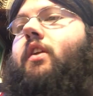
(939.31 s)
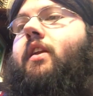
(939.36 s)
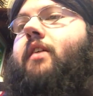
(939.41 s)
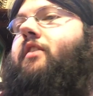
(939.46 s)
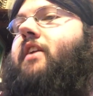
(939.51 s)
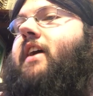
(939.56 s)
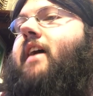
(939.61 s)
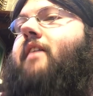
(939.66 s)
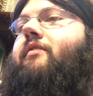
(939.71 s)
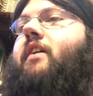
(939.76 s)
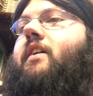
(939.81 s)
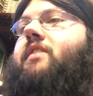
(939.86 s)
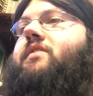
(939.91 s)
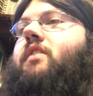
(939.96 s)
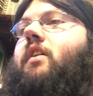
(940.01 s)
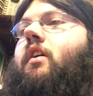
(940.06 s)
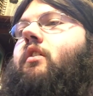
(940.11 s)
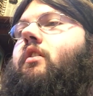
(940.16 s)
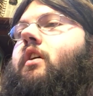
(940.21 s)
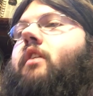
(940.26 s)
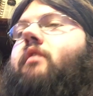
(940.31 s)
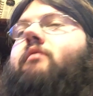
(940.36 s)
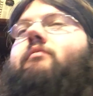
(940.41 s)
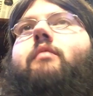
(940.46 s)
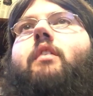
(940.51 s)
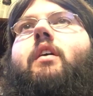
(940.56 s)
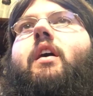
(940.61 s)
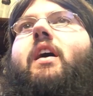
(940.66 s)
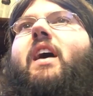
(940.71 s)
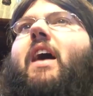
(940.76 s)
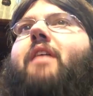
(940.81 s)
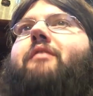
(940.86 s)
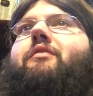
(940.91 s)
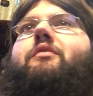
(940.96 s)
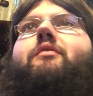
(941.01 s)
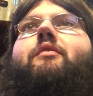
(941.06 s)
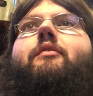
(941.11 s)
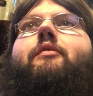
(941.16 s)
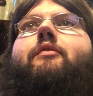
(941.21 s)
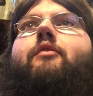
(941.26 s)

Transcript: You can even have that celery. Have it for